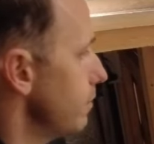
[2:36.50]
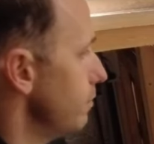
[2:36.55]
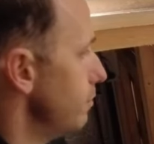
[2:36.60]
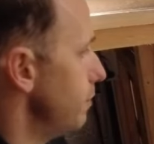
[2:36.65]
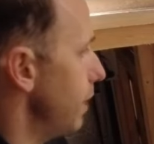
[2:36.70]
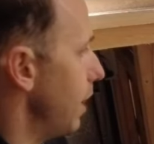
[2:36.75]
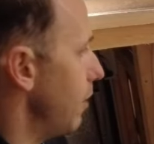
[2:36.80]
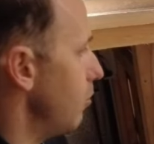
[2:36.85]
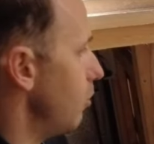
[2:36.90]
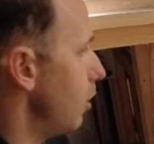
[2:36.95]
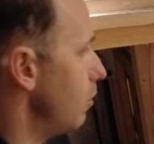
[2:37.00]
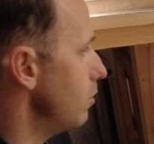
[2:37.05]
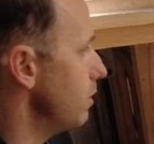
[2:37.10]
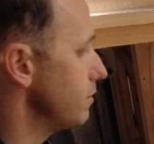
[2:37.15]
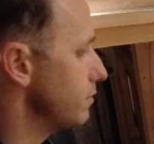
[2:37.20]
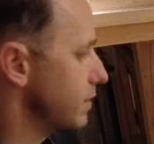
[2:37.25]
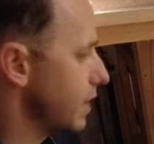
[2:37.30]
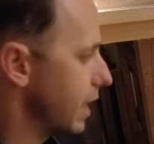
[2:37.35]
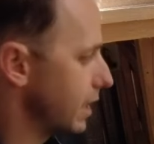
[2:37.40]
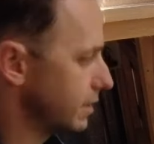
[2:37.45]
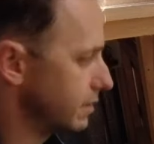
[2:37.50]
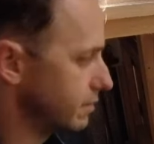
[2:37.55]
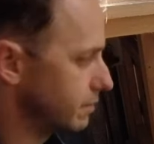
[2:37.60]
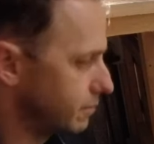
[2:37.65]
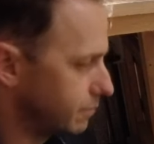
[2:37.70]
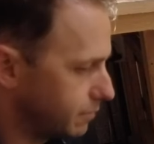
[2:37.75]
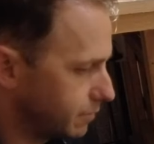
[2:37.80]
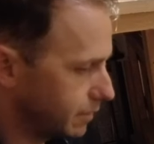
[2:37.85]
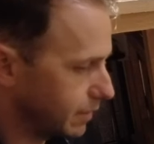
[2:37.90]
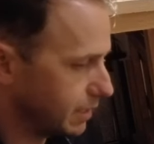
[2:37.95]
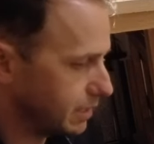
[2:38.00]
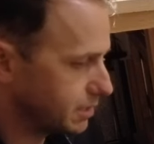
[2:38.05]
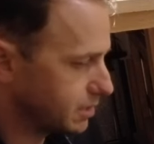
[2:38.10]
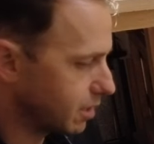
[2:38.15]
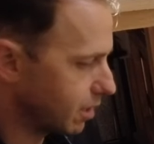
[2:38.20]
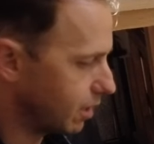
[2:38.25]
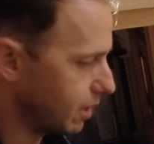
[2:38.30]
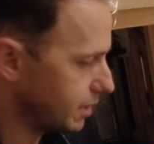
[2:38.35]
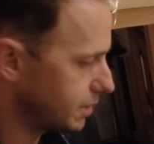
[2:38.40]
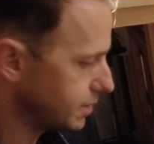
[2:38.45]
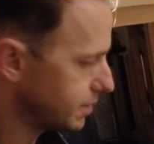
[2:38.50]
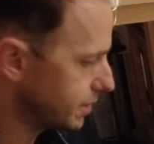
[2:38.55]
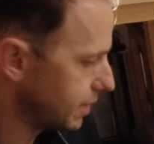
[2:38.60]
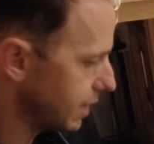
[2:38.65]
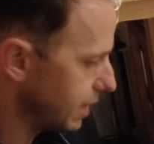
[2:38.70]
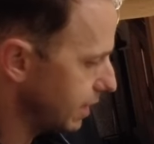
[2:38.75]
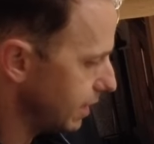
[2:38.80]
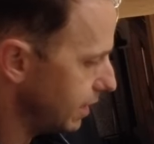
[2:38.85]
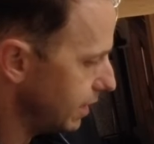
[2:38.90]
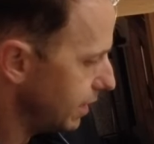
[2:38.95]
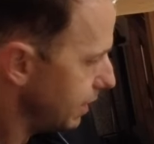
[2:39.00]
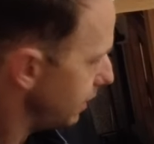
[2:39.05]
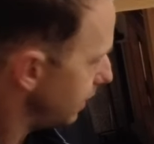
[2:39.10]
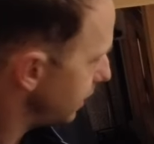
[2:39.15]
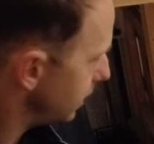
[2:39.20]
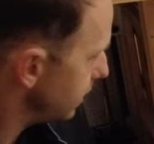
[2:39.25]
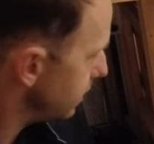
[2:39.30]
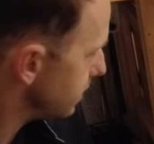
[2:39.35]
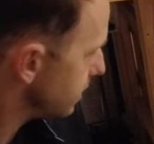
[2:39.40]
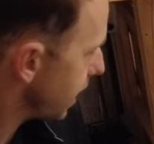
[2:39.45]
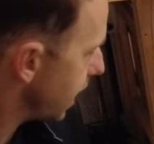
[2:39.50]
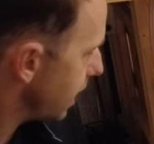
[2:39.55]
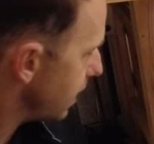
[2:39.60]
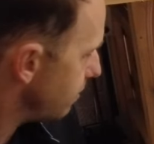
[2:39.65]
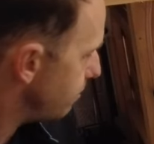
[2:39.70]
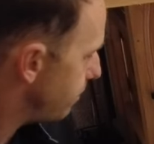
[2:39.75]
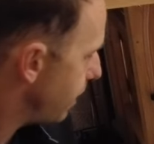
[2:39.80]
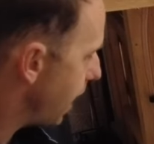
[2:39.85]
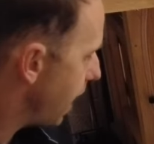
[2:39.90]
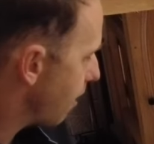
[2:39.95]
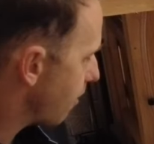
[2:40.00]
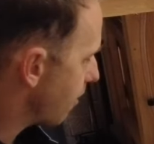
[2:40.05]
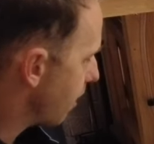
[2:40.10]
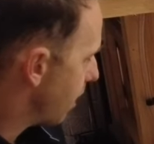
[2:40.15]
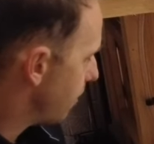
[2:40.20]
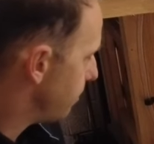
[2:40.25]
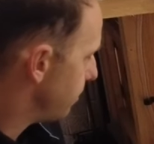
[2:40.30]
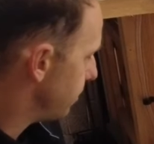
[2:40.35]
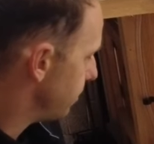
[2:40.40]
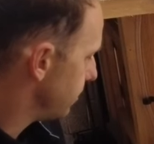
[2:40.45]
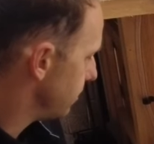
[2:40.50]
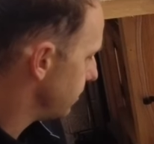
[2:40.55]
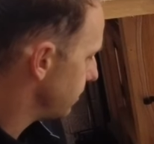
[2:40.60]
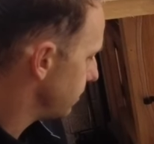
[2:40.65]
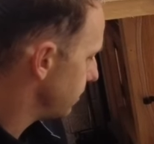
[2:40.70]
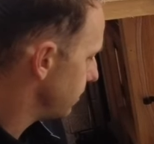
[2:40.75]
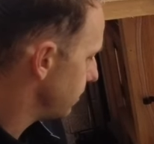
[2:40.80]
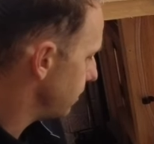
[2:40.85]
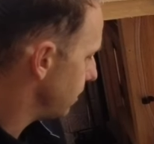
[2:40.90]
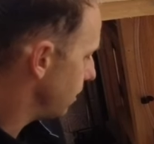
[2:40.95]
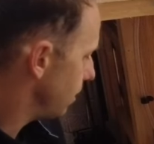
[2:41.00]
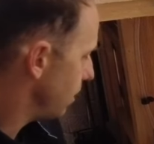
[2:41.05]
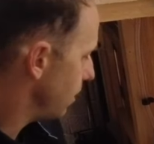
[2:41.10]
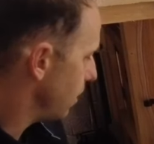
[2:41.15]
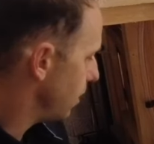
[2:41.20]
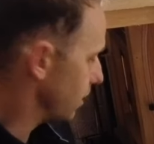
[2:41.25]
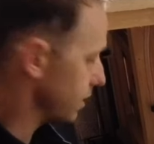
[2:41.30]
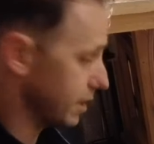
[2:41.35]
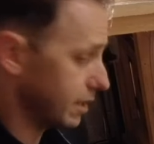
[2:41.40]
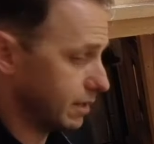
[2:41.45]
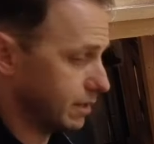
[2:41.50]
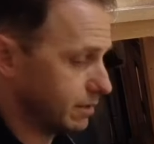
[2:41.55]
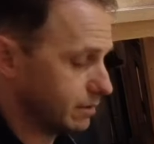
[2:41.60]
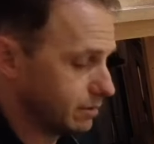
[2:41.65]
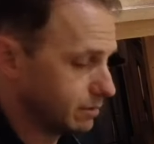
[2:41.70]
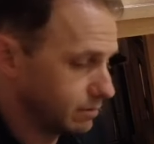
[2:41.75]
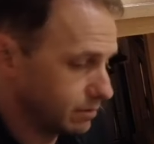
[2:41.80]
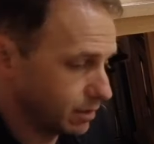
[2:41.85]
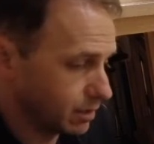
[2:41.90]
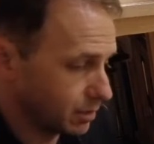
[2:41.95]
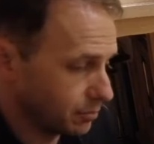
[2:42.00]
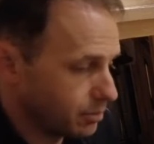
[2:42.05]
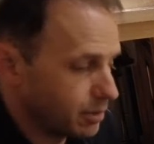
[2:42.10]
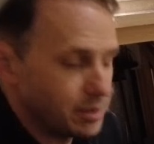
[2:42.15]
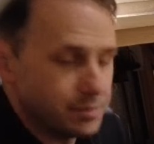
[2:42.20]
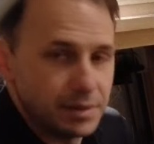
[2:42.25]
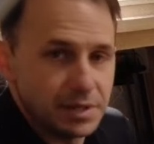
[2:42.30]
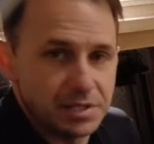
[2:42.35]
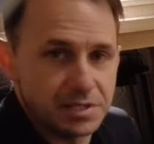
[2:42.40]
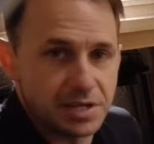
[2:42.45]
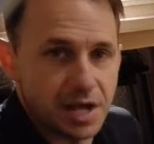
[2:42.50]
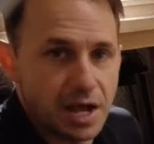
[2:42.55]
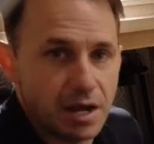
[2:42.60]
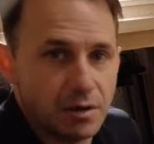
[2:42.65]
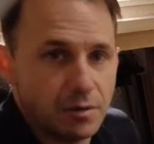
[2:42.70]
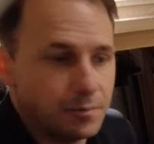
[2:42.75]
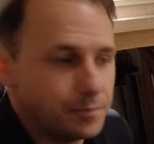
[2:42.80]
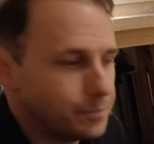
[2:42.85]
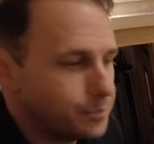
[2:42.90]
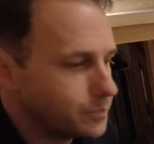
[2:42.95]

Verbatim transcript: But what we've done for these guys is a power up on a on a pretty big scale.